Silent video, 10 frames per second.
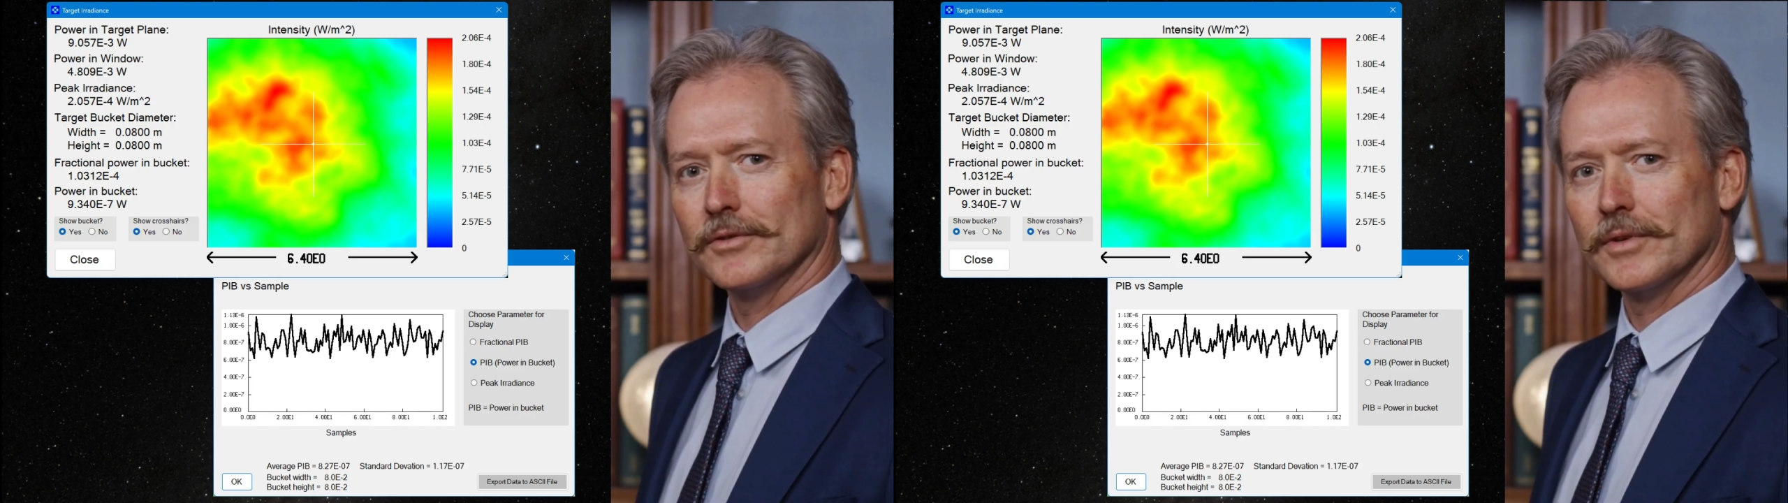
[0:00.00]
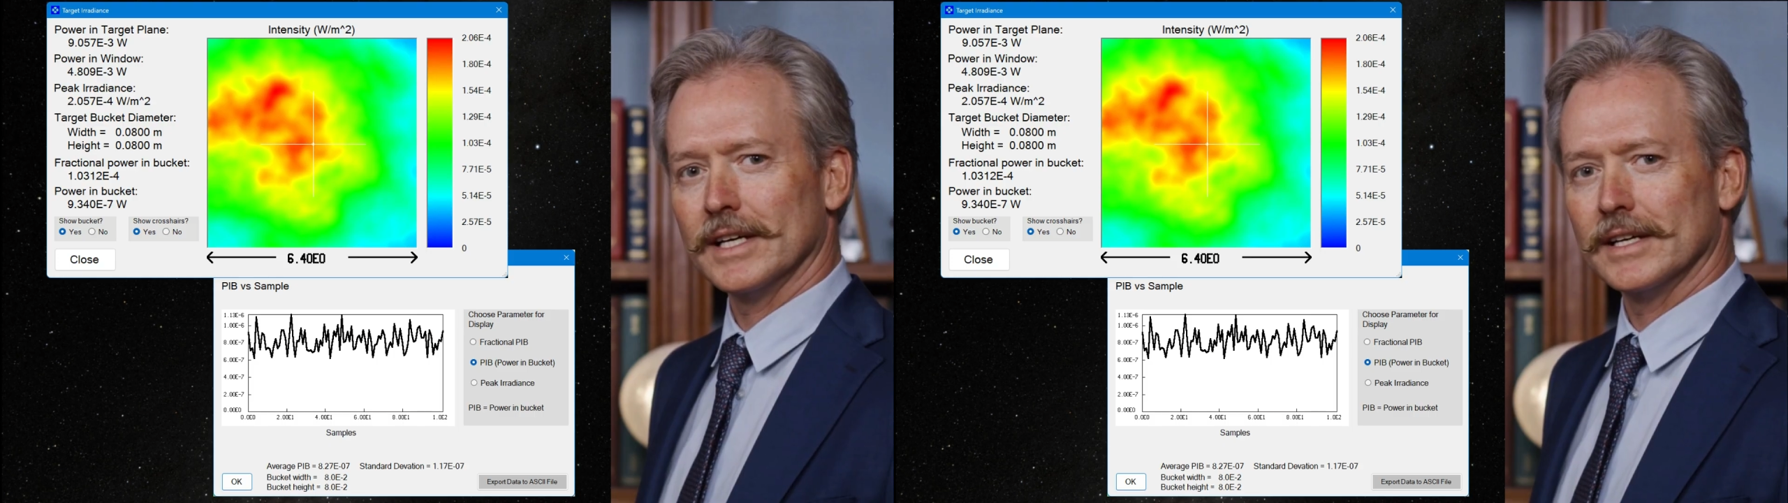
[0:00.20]

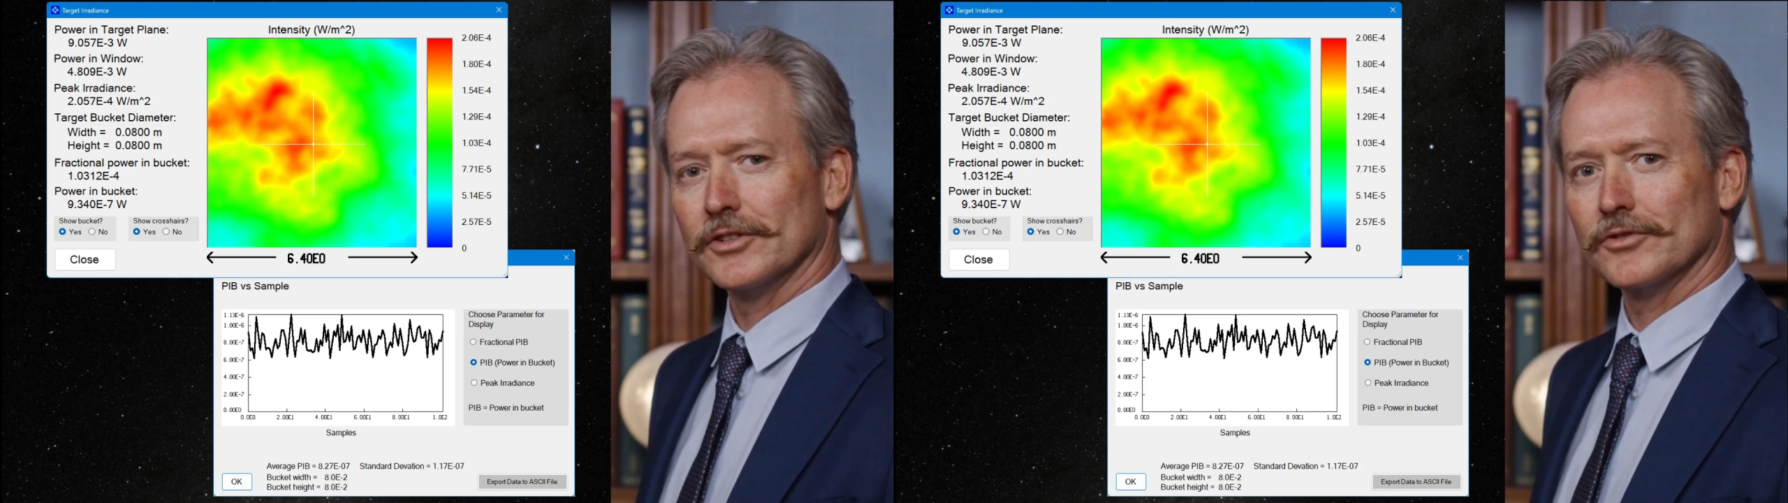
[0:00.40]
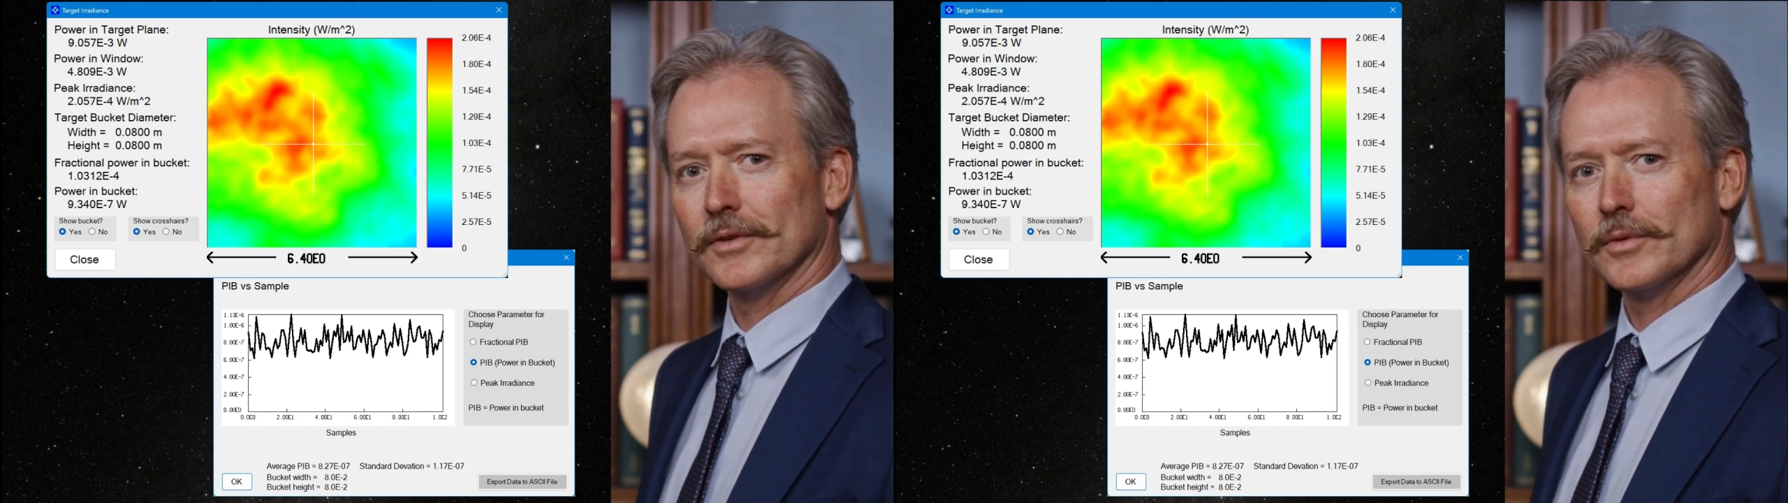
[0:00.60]
range
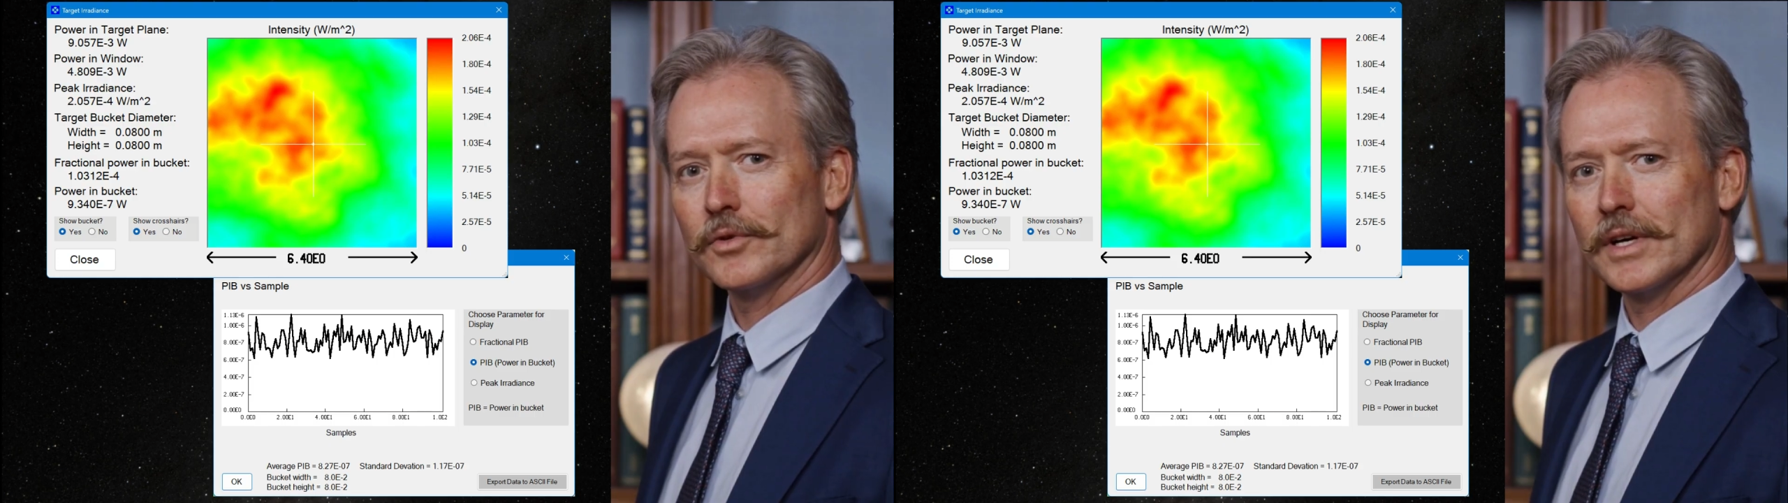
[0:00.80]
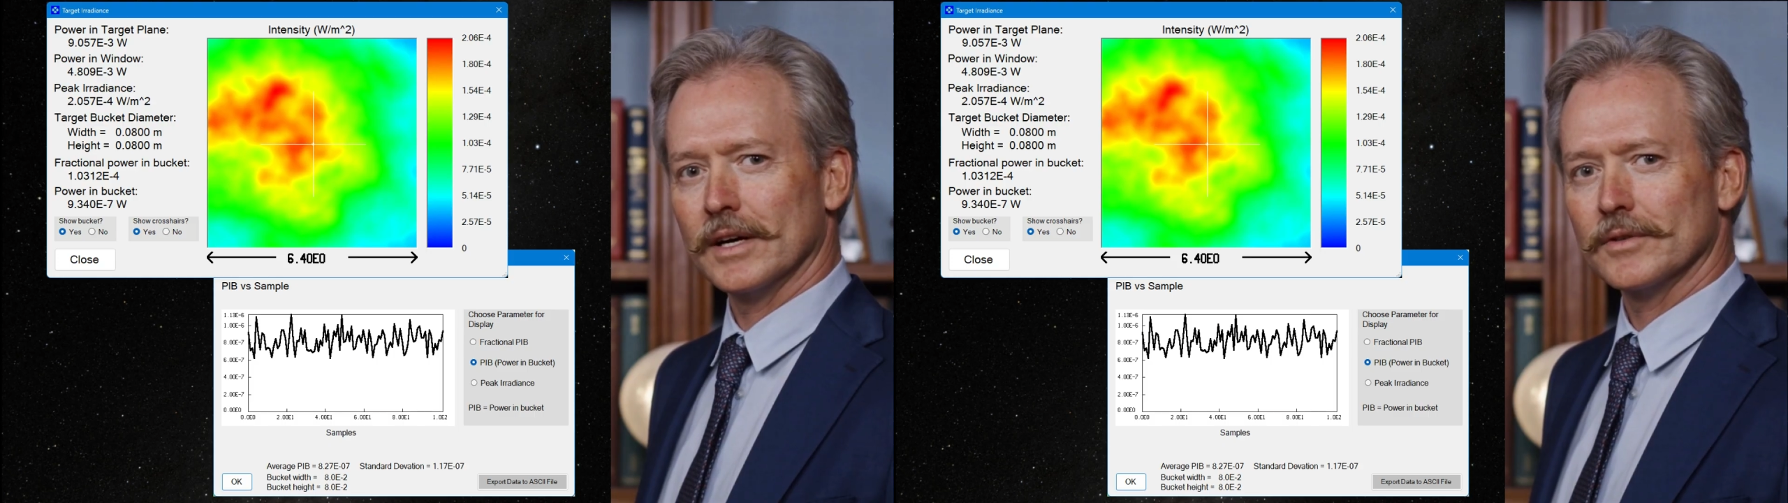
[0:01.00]
from
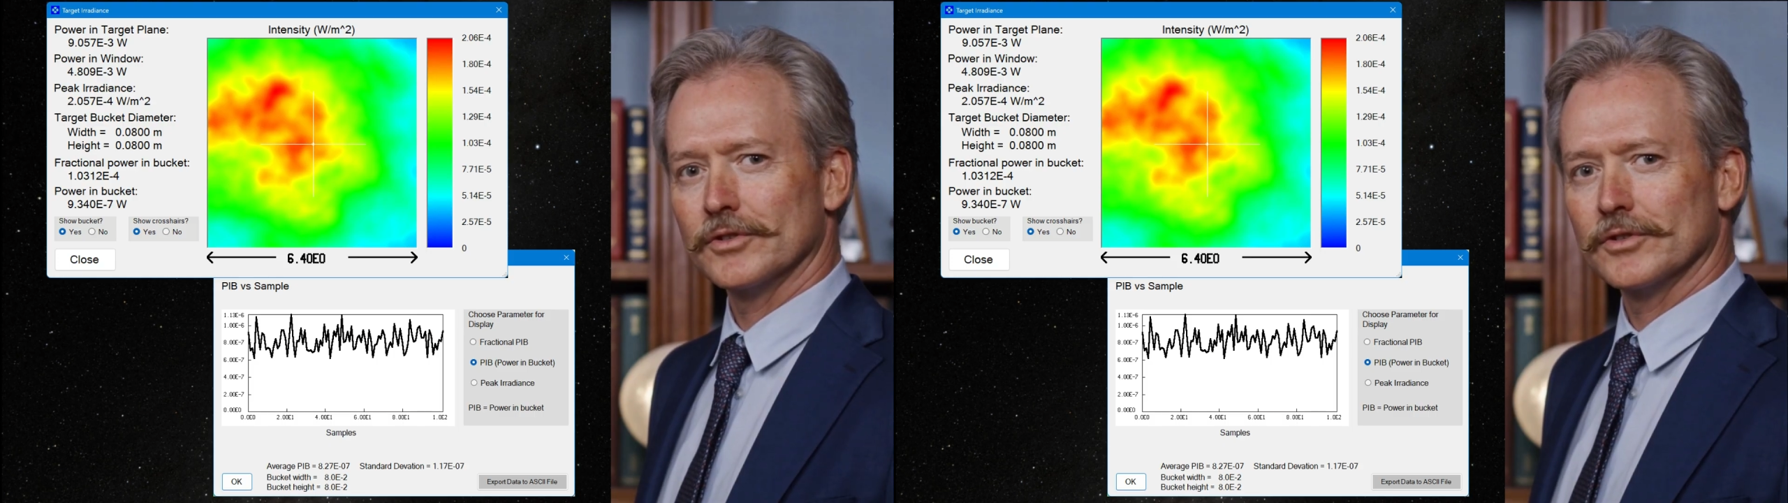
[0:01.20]
ground